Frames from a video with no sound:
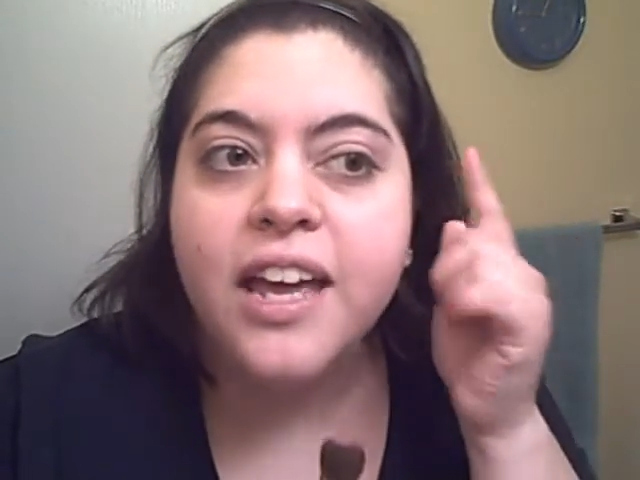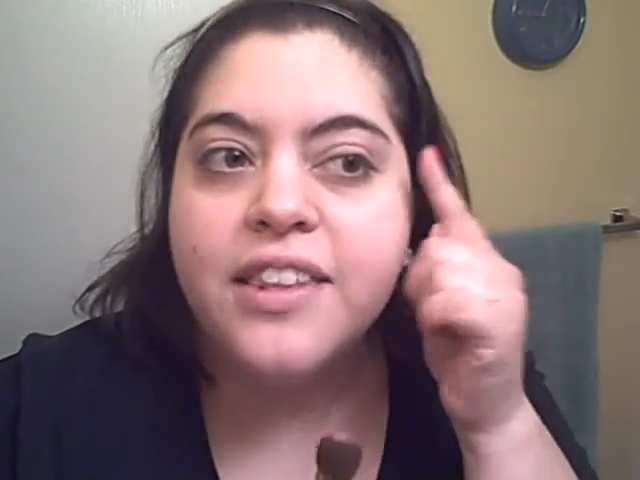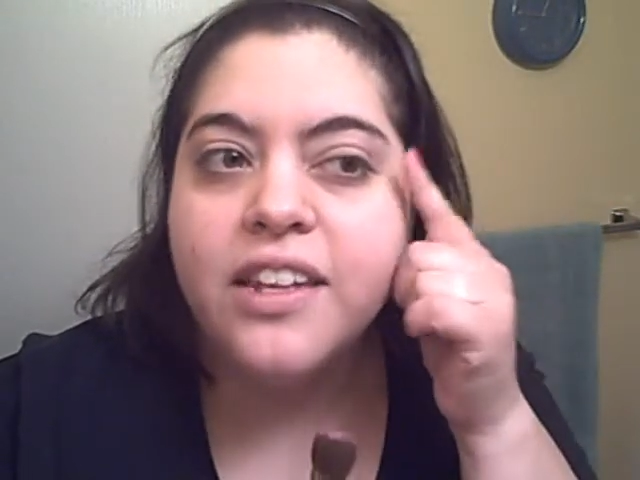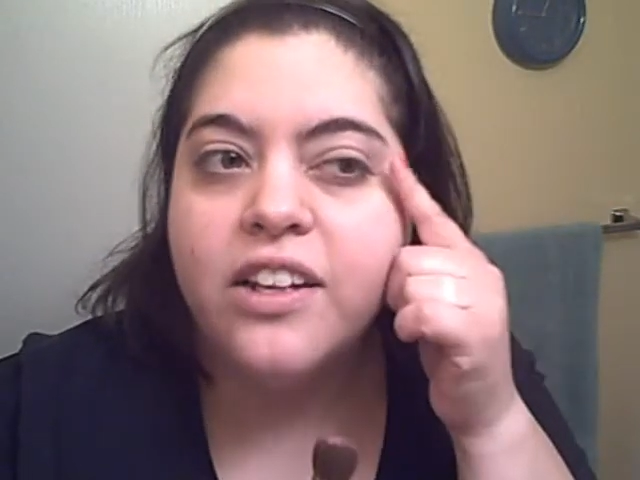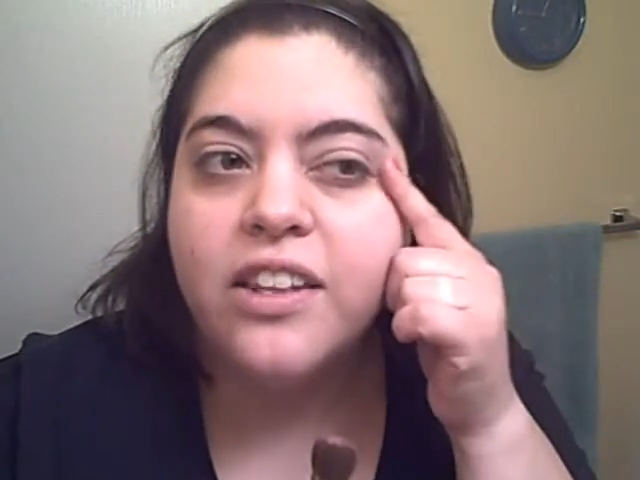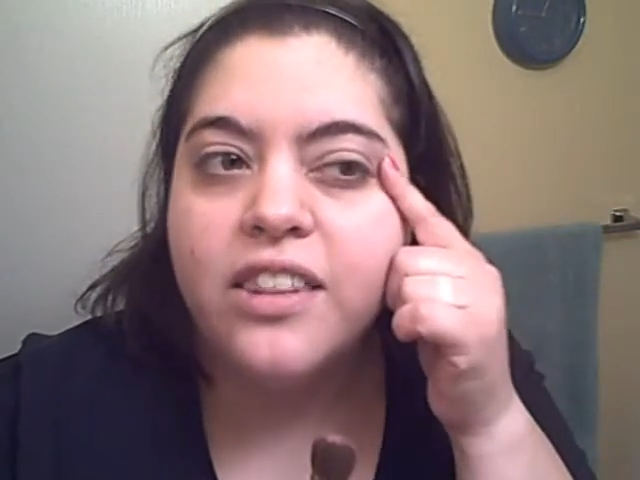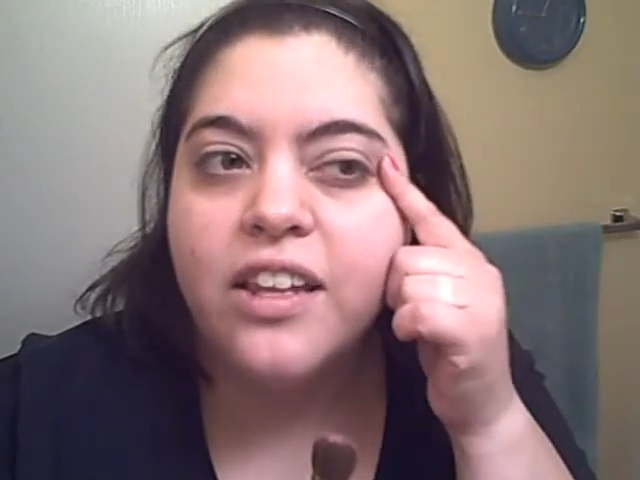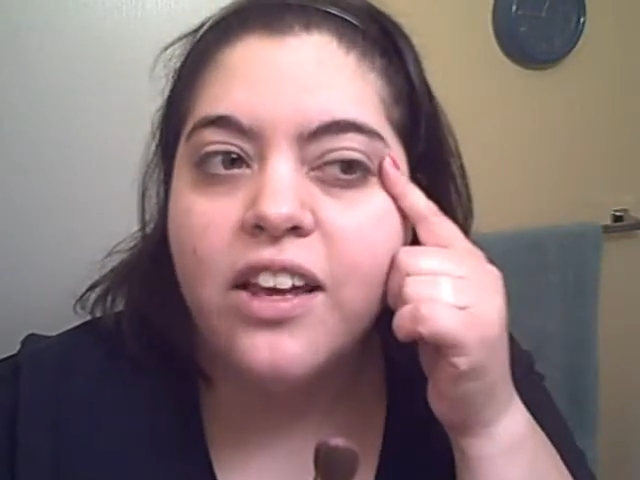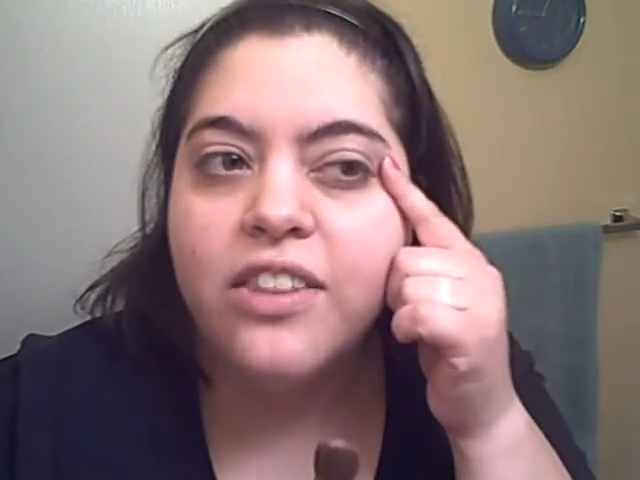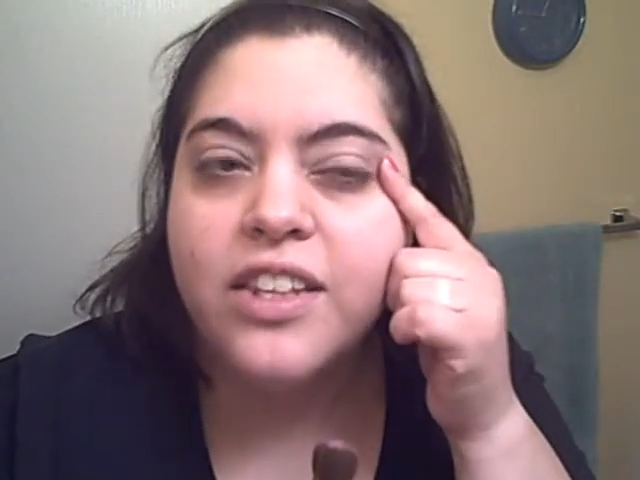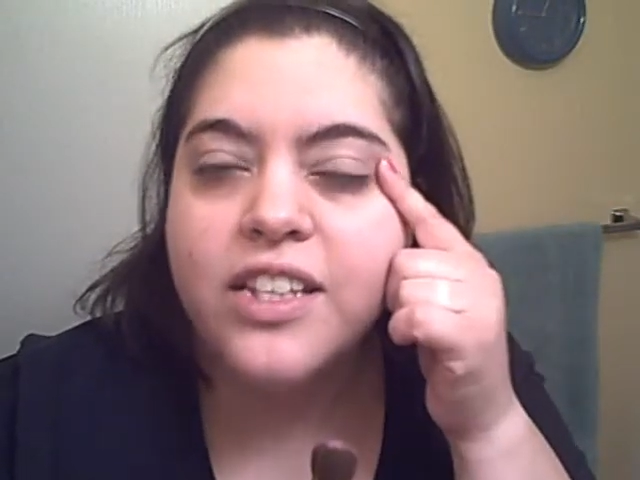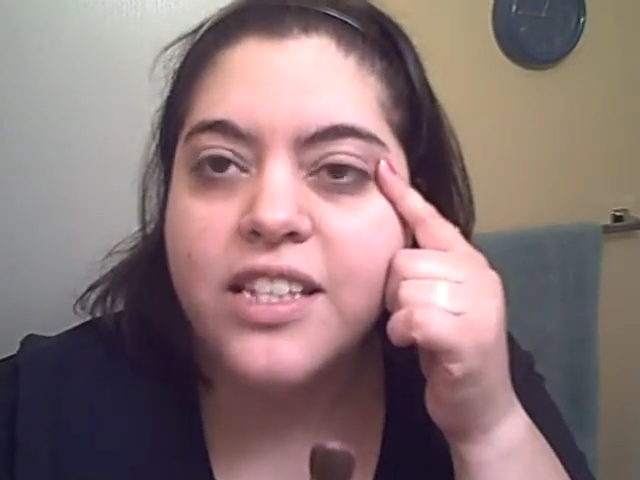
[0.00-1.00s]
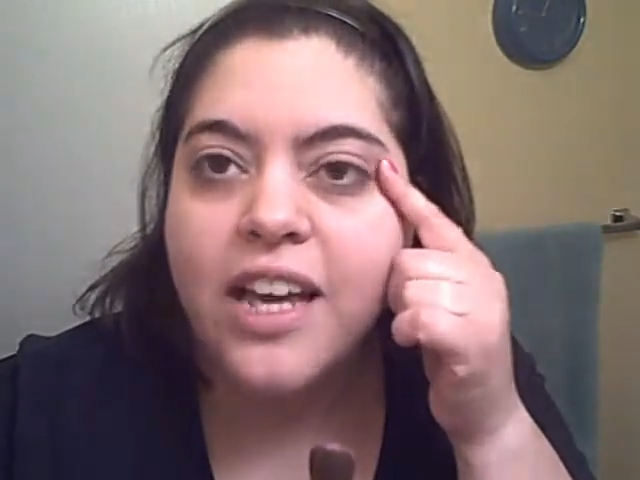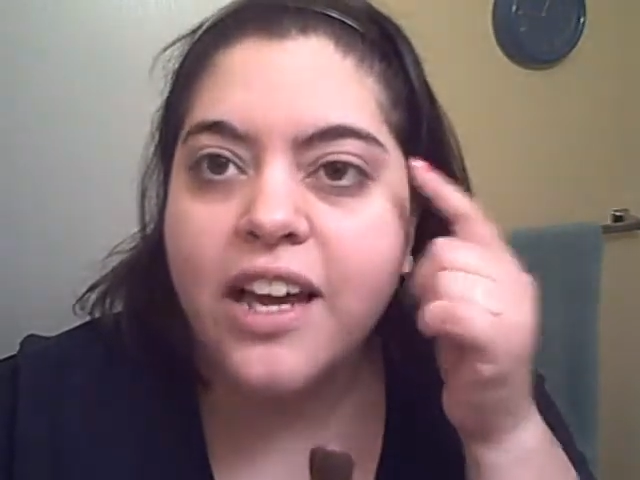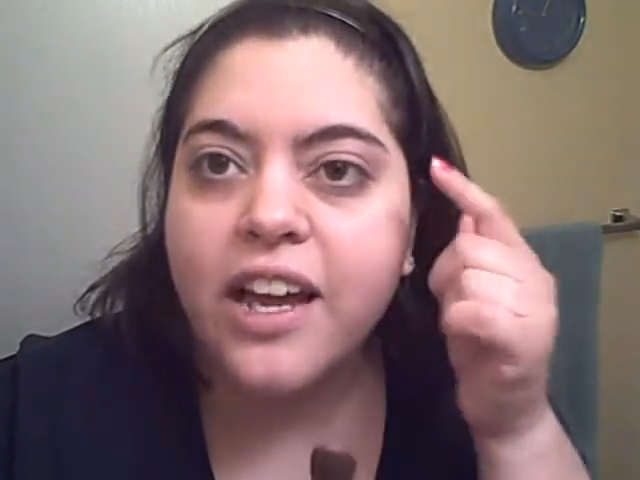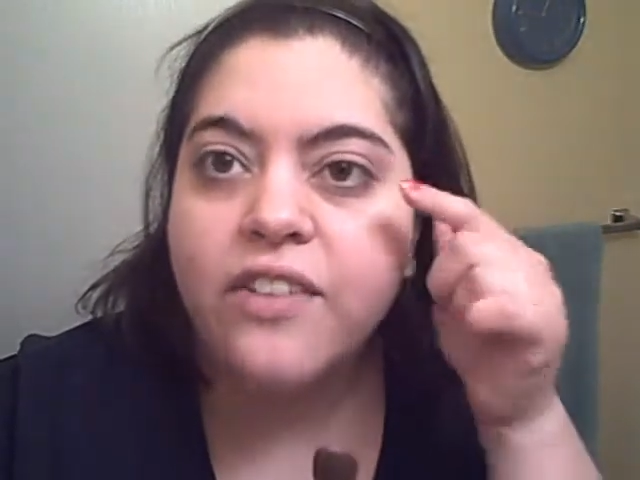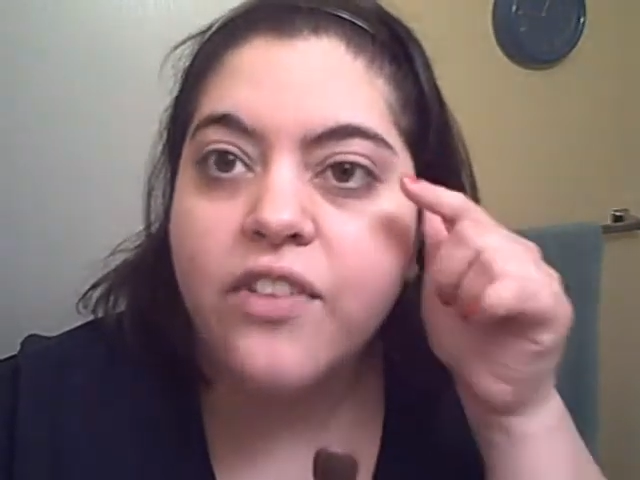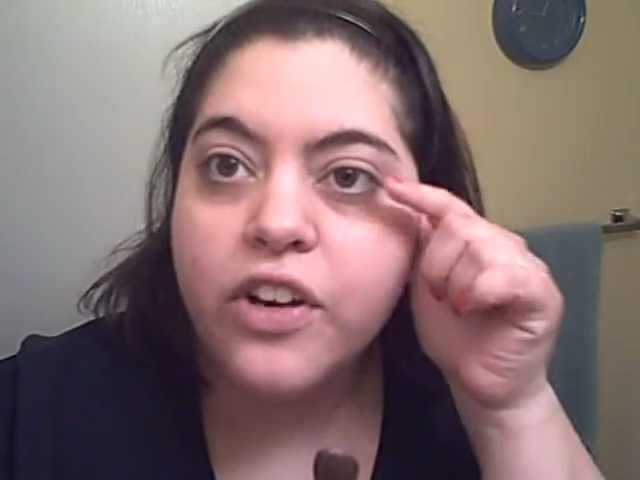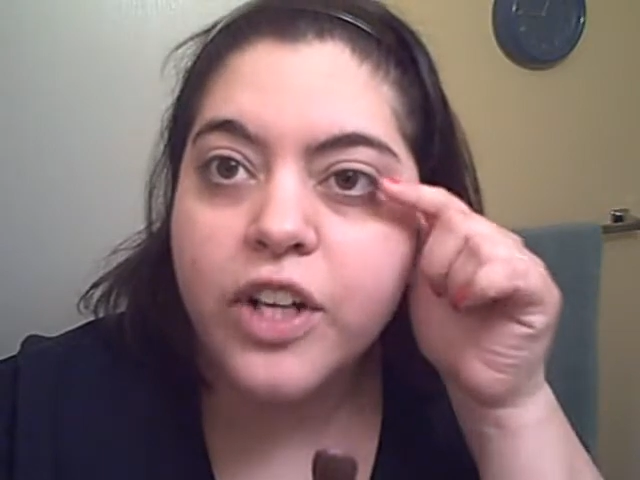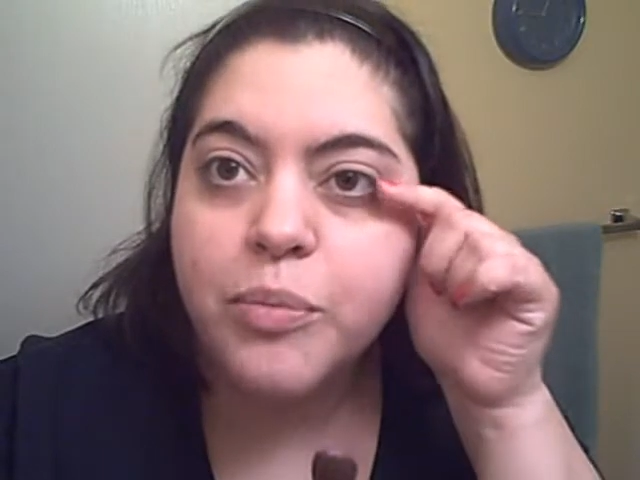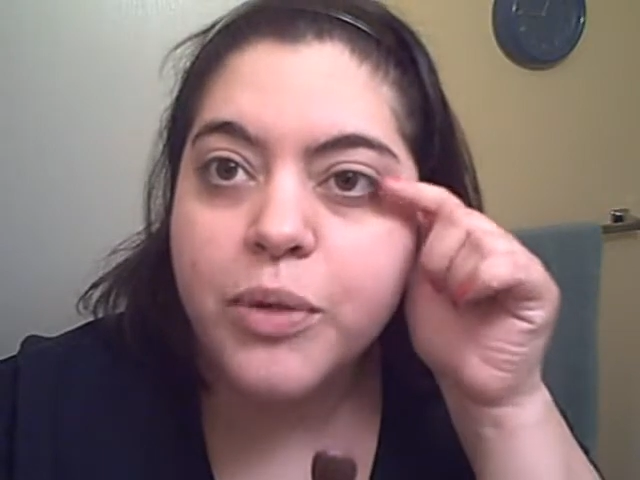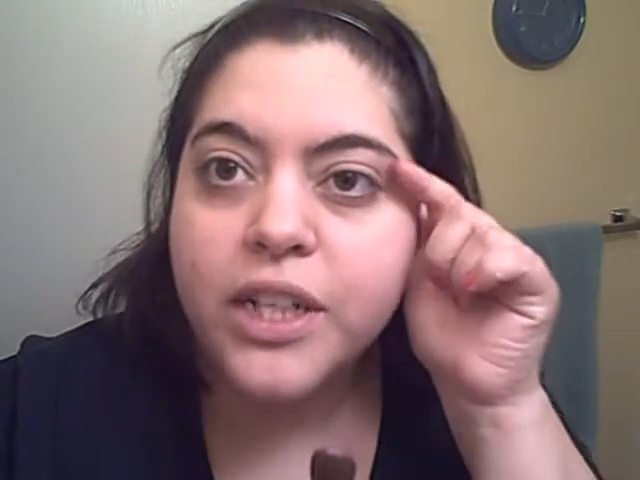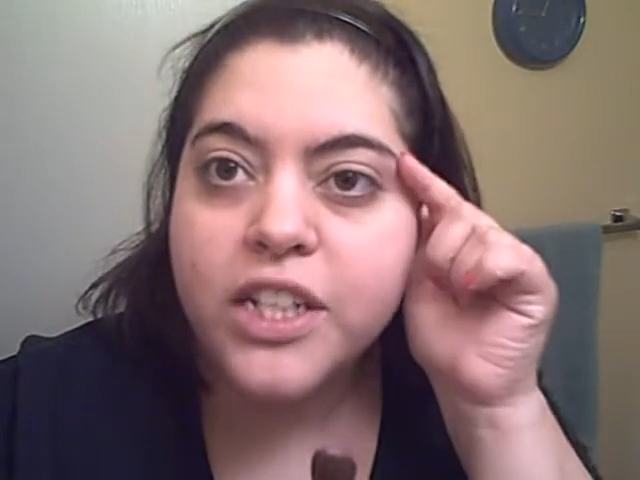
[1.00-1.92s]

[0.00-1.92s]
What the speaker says: And then on this eye, I've already put